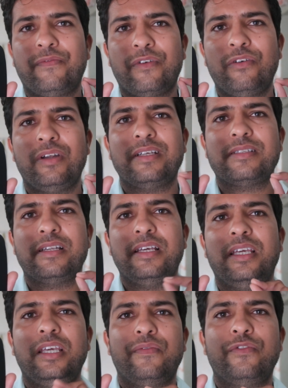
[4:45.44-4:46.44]

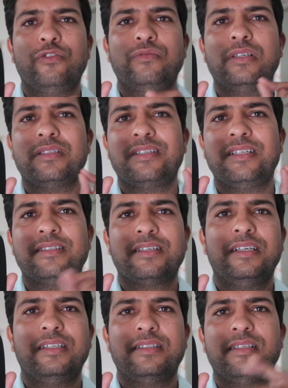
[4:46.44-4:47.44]
flawlessly if you just
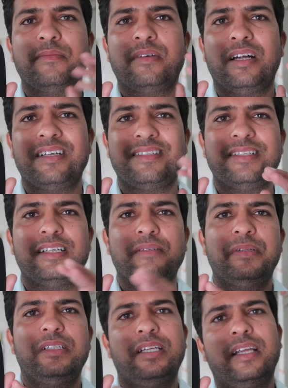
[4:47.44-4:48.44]
insert the SIM card, set
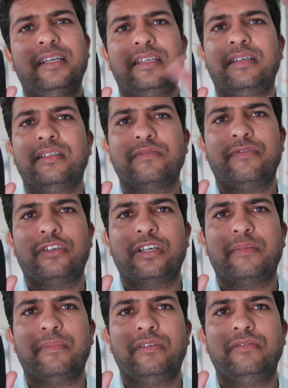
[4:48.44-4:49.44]
up it, and
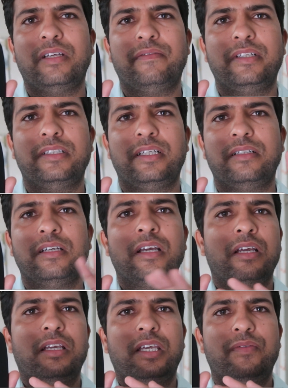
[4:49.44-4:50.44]
forget about everything.
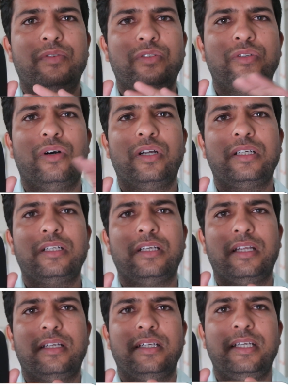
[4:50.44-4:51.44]
If you don't
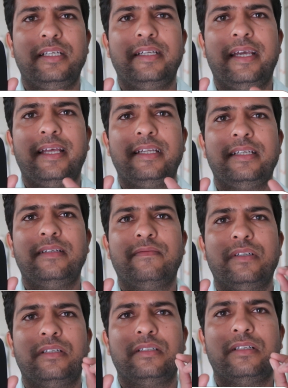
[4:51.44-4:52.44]
need
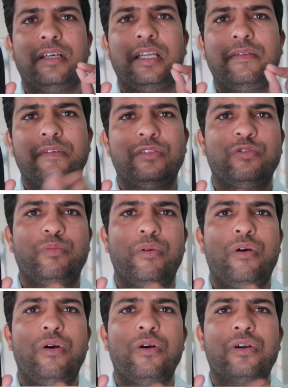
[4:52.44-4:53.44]
anyone to
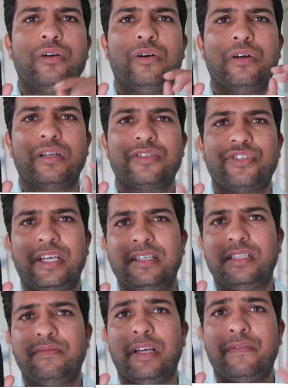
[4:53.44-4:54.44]
block or
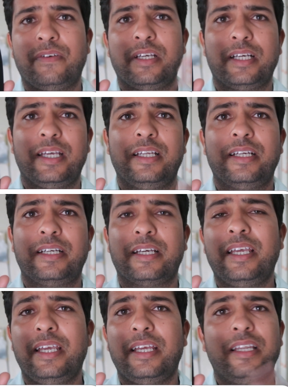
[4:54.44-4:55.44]
change the Wi-Fi again and
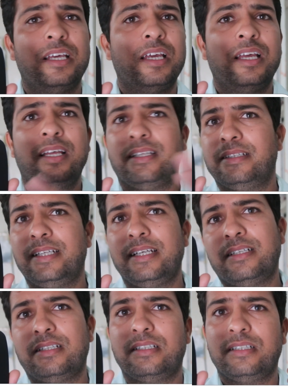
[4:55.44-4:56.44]
again,
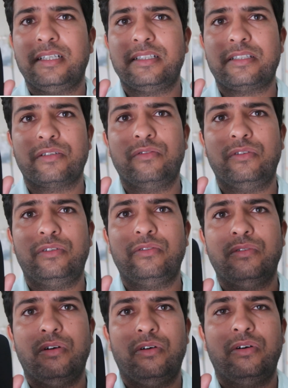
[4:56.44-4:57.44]
then it's good
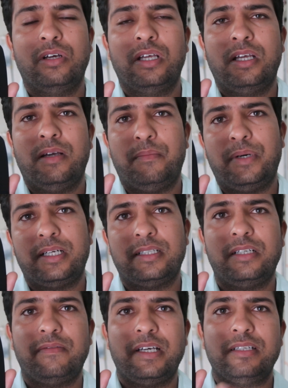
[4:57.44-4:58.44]
to go. But
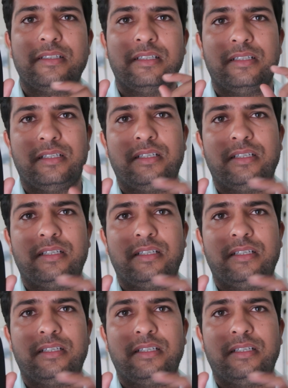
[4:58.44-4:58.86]
otherwise,